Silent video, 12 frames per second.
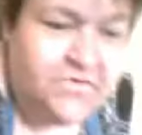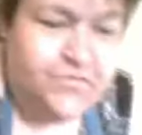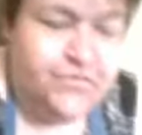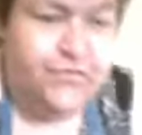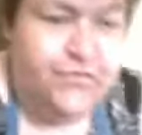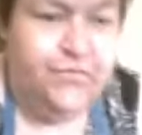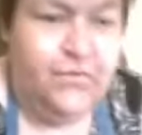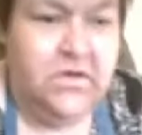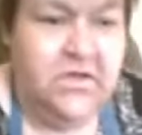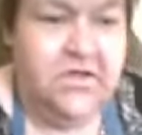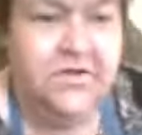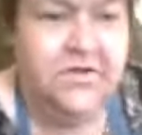This
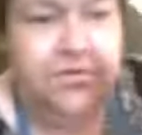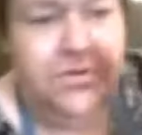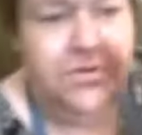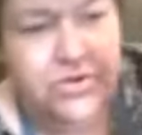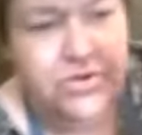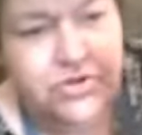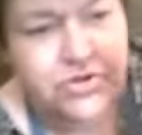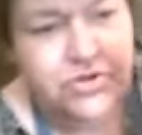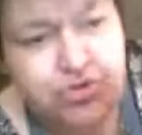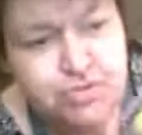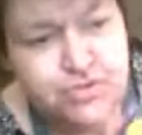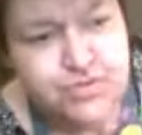one
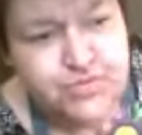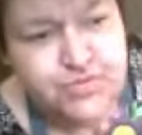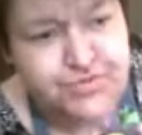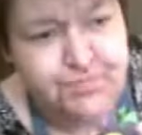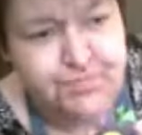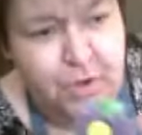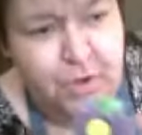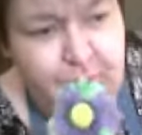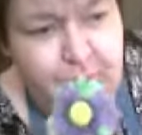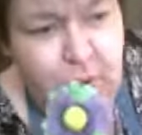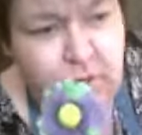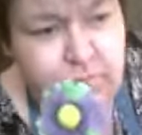was
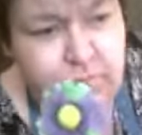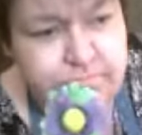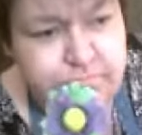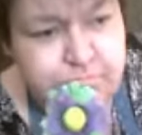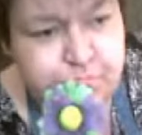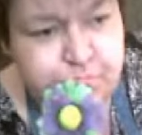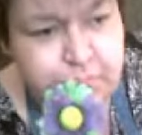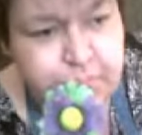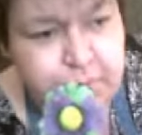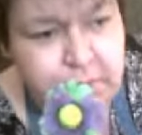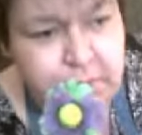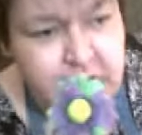purple,
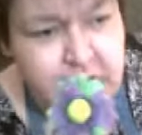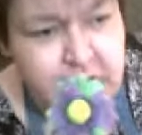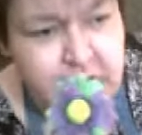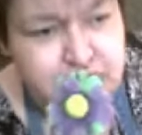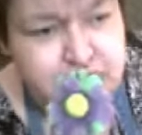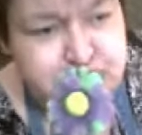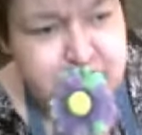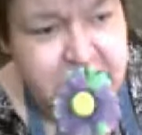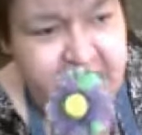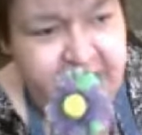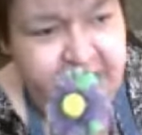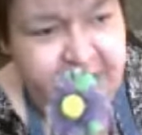so I
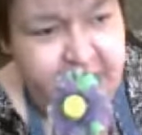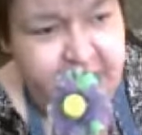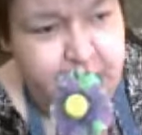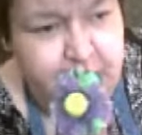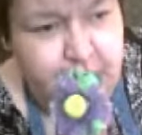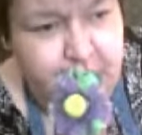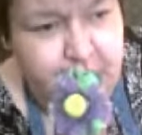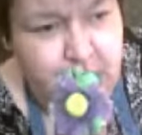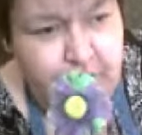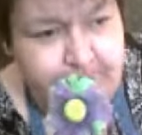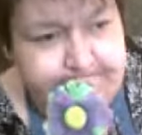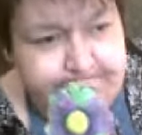left it
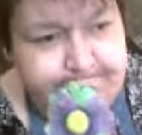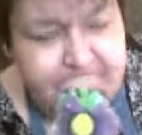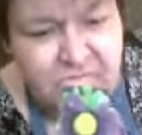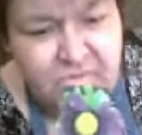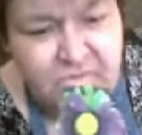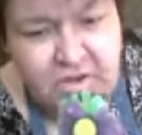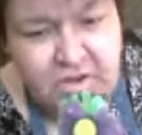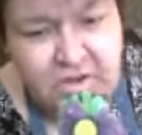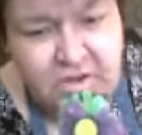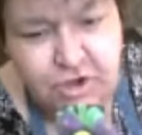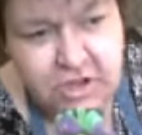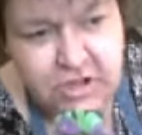purple.
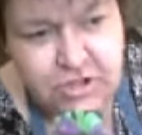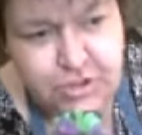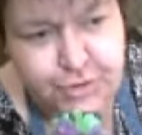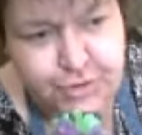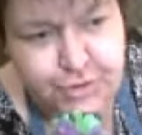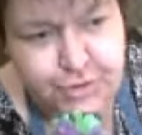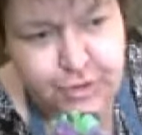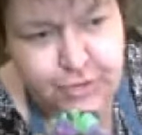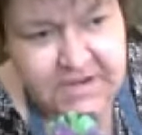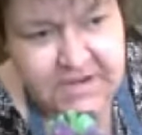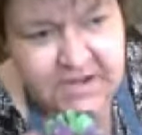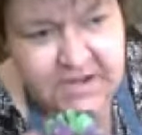I glued a
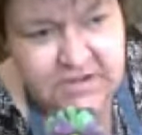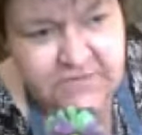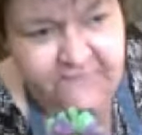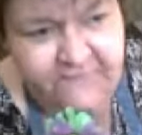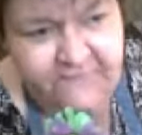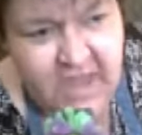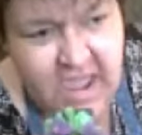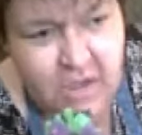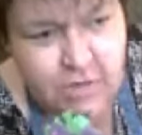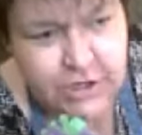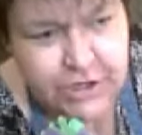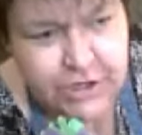green
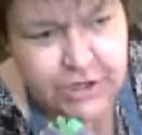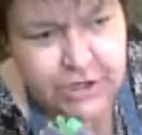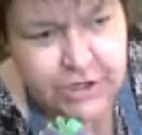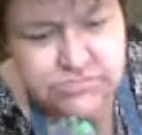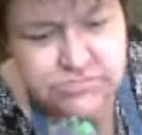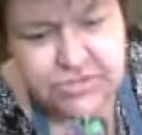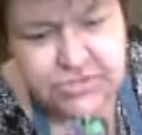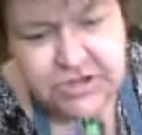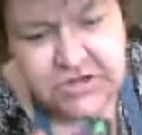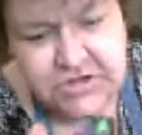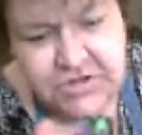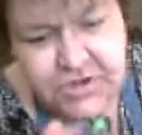flower,
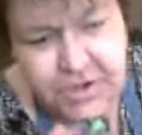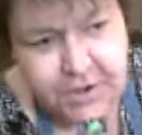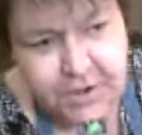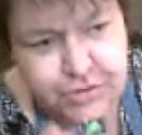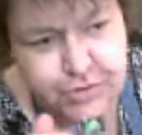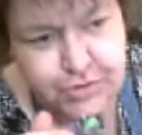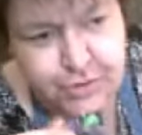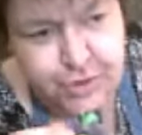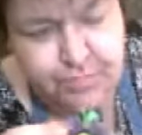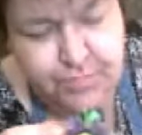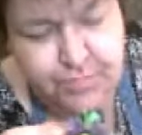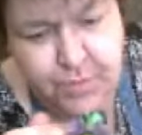and I glued a
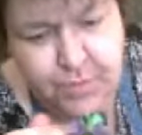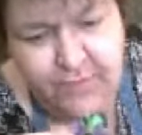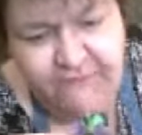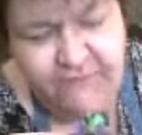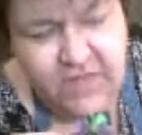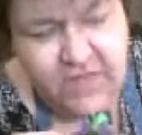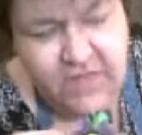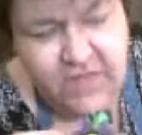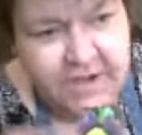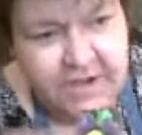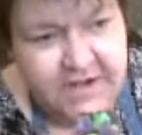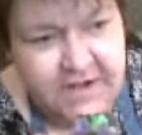purple flower,
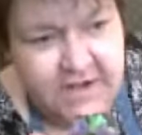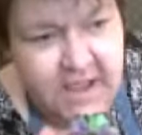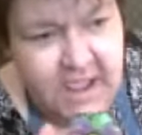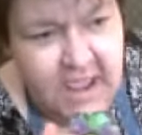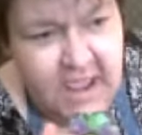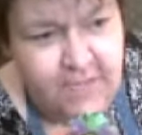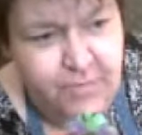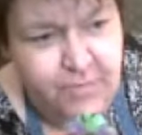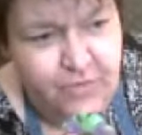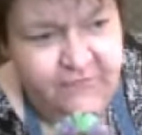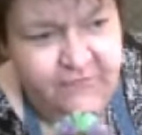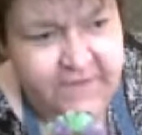and then an
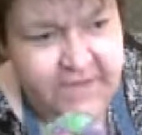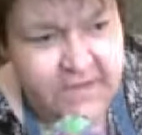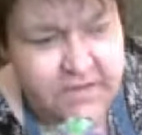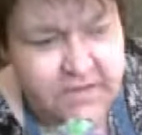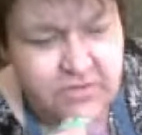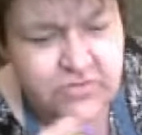apple thing,